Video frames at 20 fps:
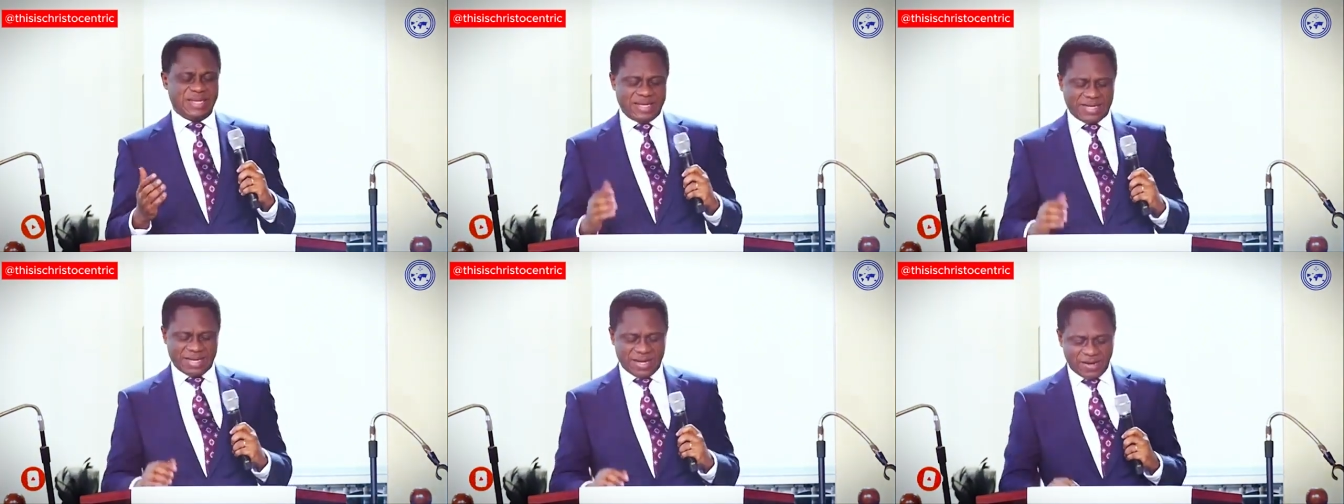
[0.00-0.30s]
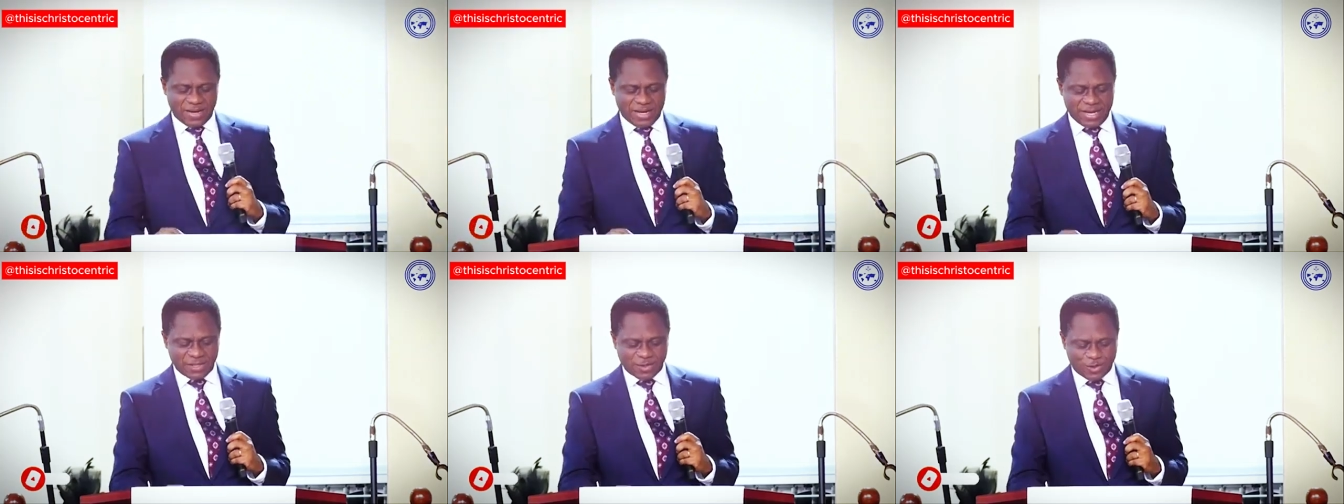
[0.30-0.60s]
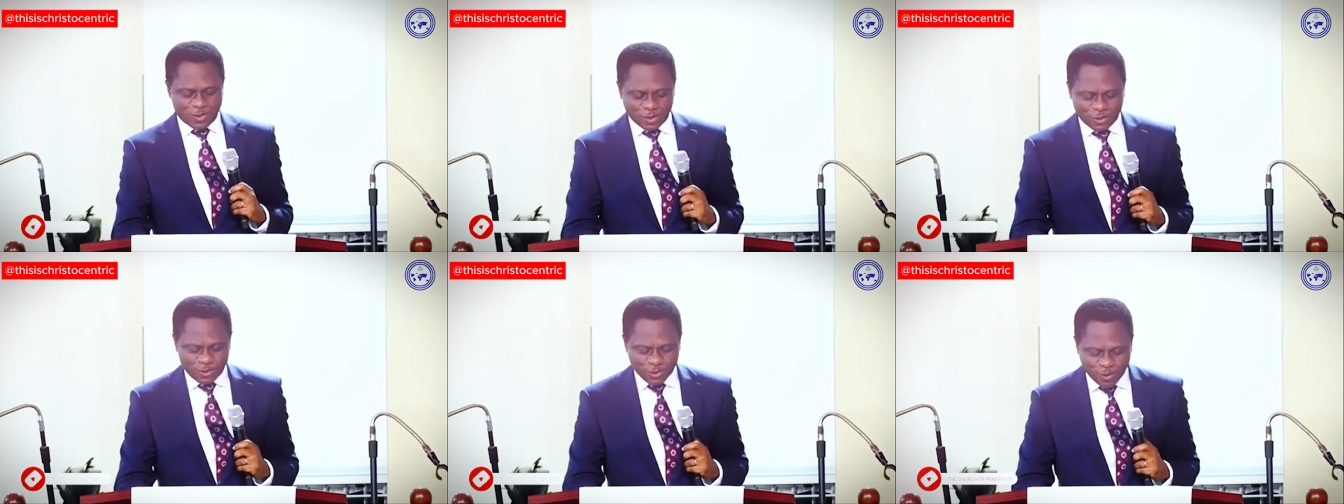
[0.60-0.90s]
Now let's
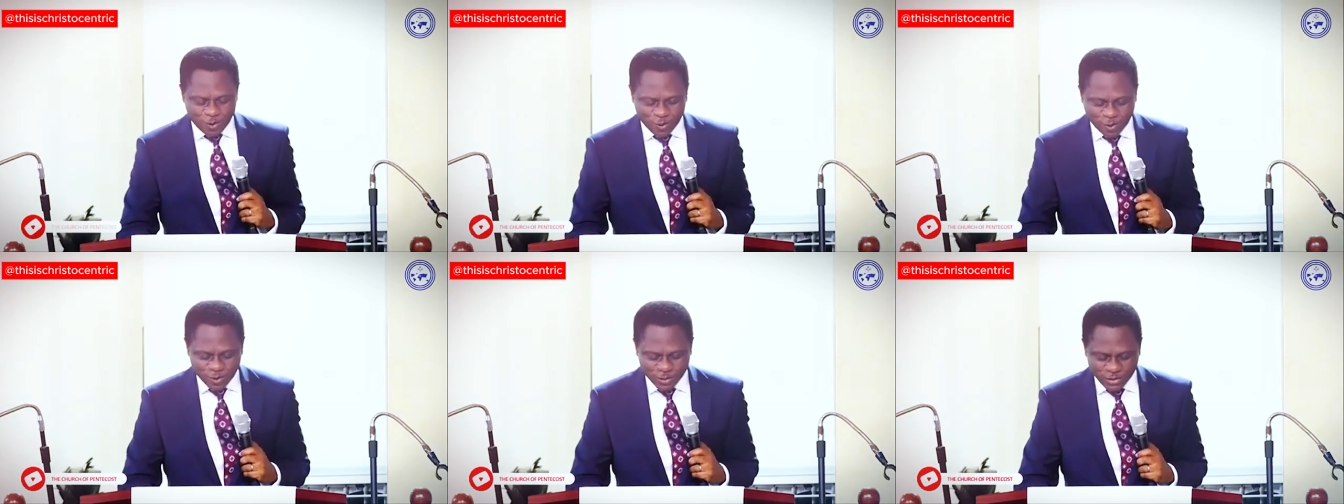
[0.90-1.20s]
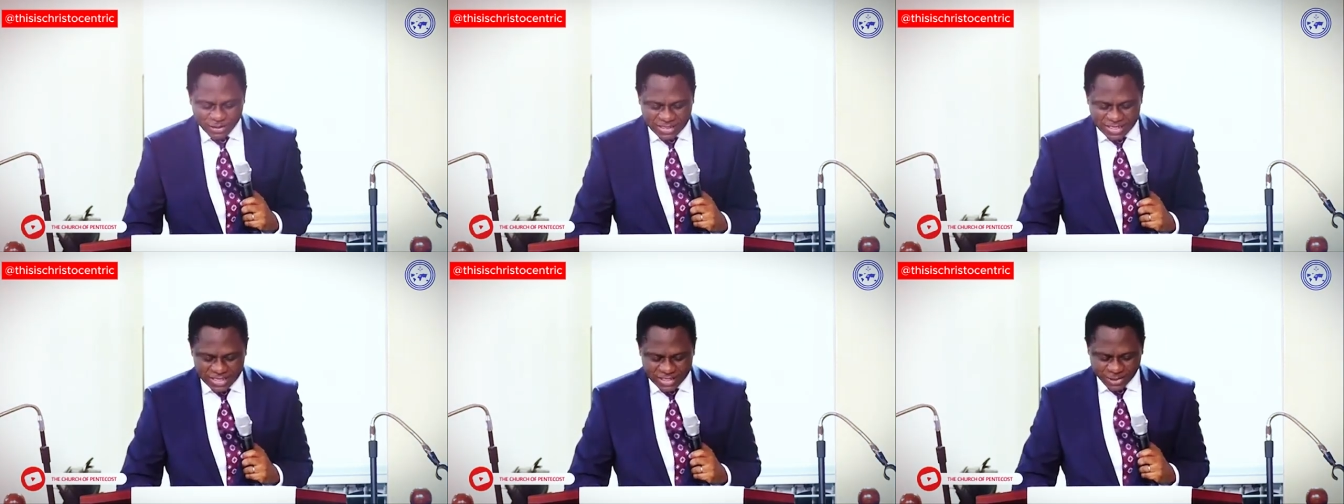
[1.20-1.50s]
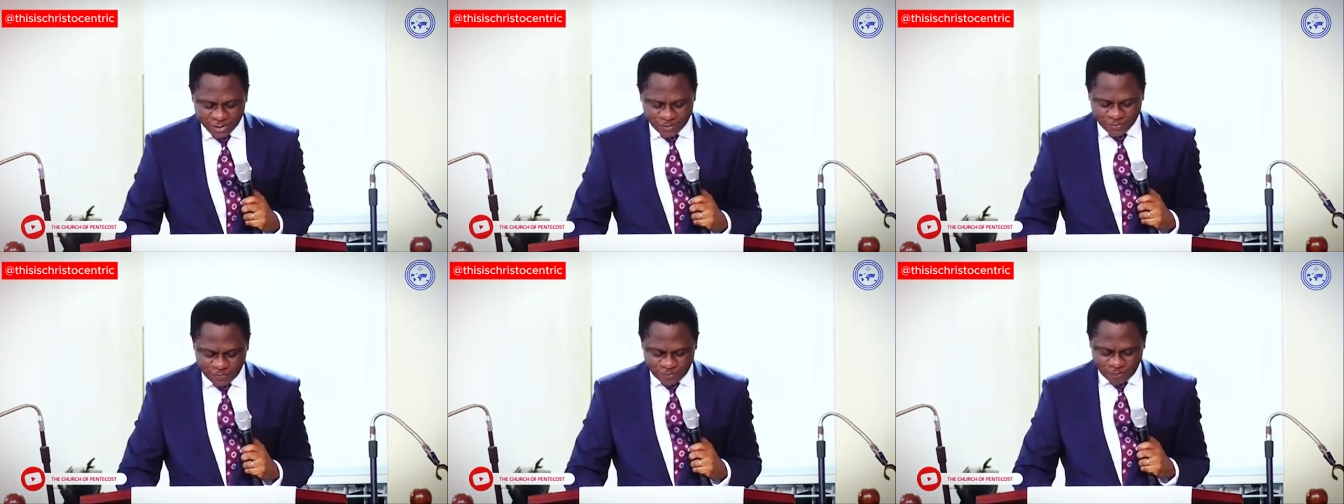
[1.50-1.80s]
go to
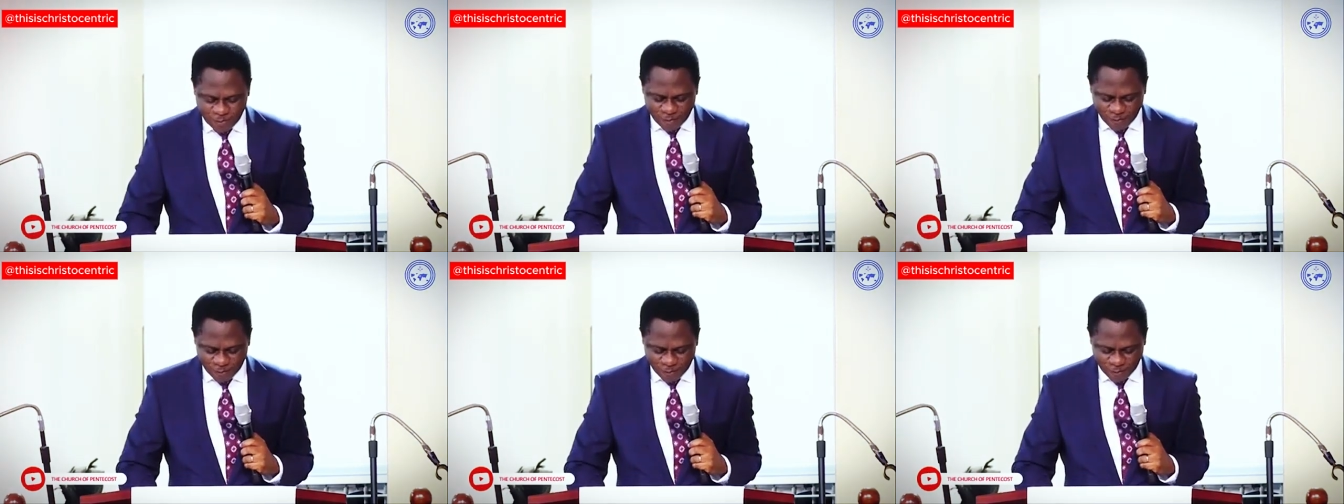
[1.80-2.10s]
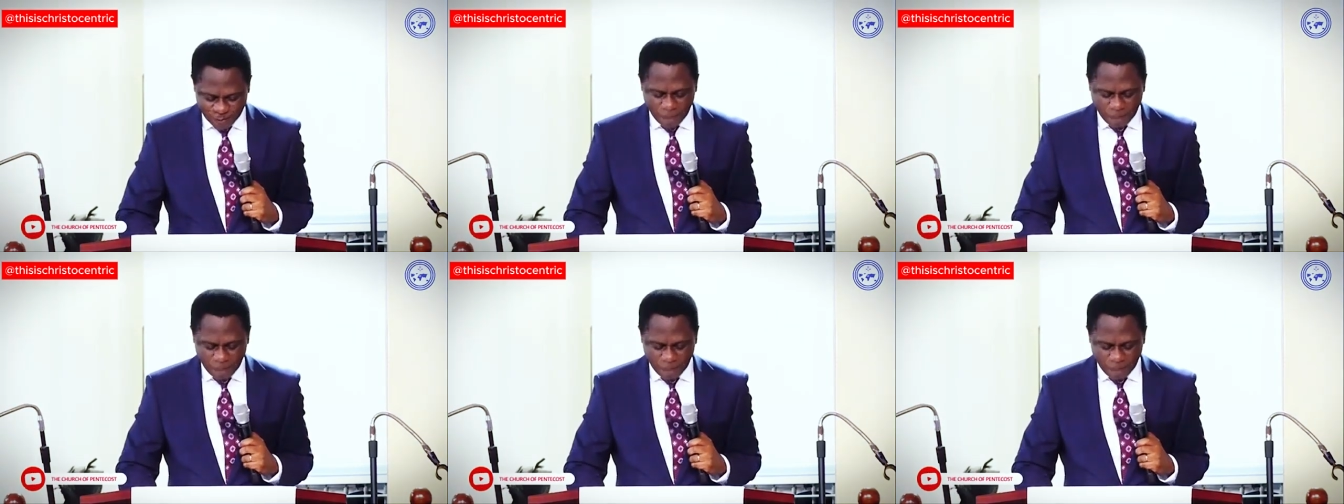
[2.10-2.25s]
Colossians 4,